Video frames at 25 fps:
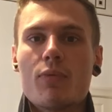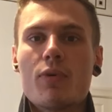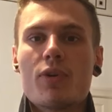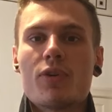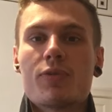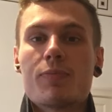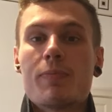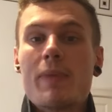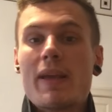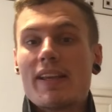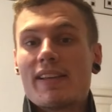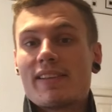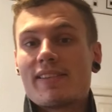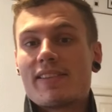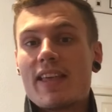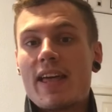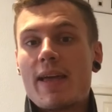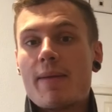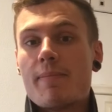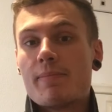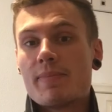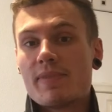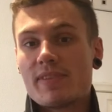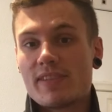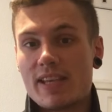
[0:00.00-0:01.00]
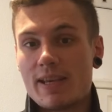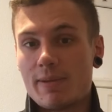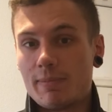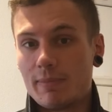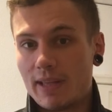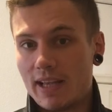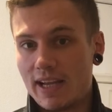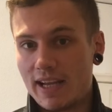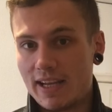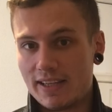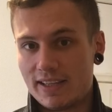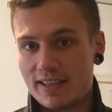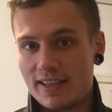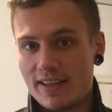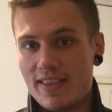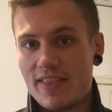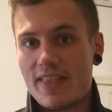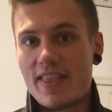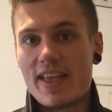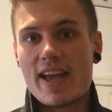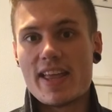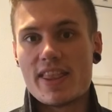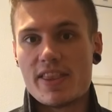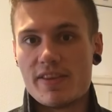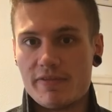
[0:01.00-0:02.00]
which makes them seem like
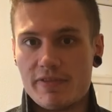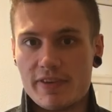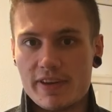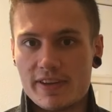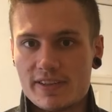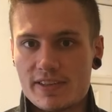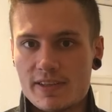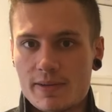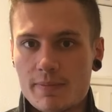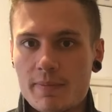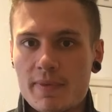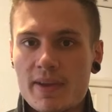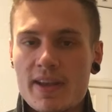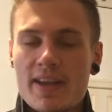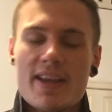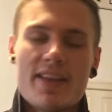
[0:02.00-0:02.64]
they're the victim,